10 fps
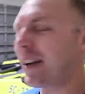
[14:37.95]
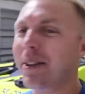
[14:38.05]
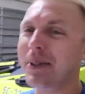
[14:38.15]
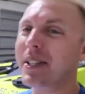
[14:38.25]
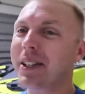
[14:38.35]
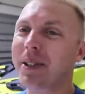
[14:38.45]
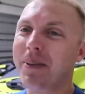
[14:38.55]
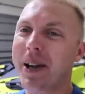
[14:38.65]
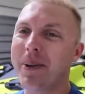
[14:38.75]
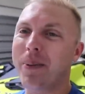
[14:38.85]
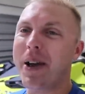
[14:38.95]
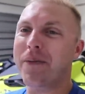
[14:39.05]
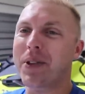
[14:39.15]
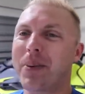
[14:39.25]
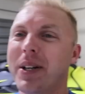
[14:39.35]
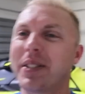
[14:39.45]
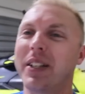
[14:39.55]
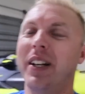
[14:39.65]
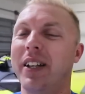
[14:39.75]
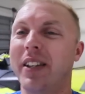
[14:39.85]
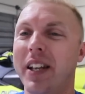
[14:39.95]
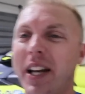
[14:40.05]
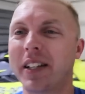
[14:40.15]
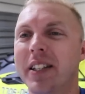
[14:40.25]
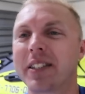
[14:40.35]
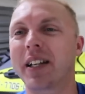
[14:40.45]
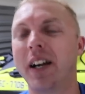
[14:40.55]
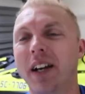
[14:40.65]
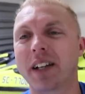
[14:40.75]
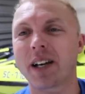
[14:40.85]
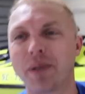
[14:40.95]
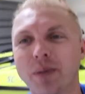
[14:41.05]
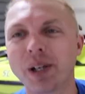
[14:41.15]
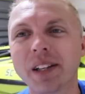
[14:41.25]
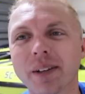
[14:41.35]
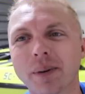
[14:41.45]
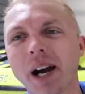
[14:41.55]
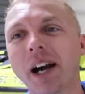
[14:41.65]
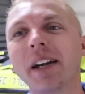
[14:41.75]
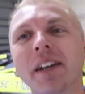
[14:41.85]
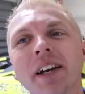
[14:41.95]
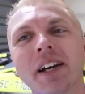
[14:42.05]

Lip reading: Otherwise, I'll have to wait for the rest of the night, this coming week to ride.